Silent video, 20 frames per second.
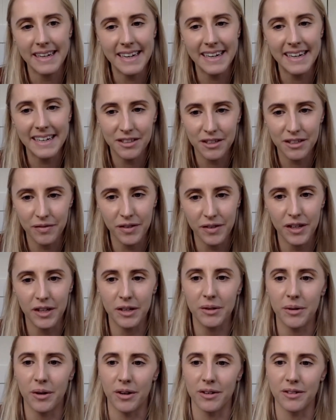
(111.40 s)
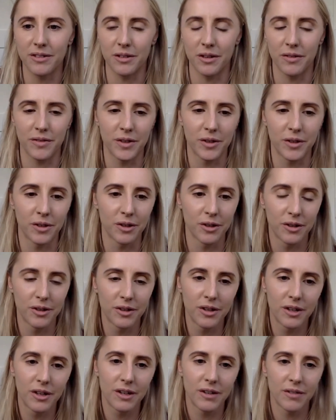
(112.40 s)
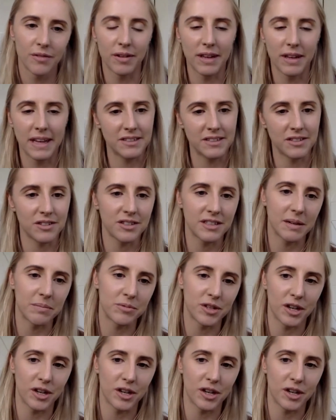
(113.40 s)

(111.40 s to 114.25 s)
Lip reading: each of you on sort of your relationship